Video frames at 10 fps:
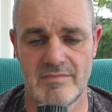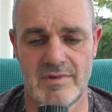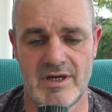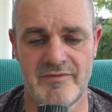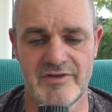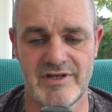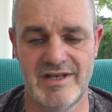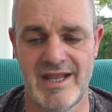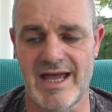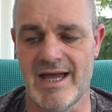
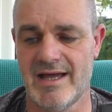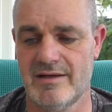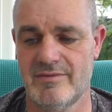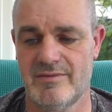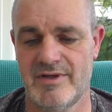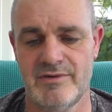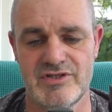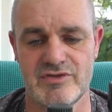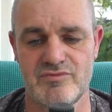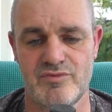than that, there
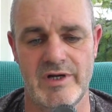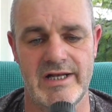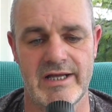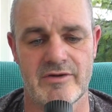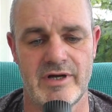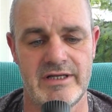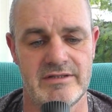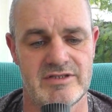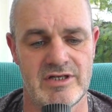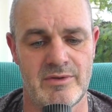isn't really a
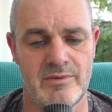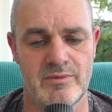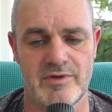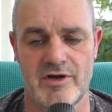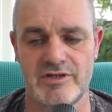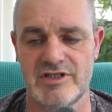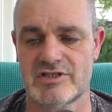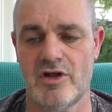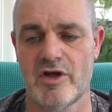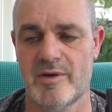great deal that I
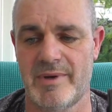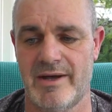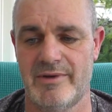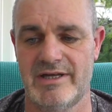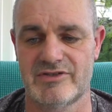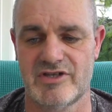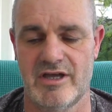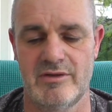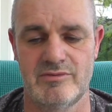dislike about it. So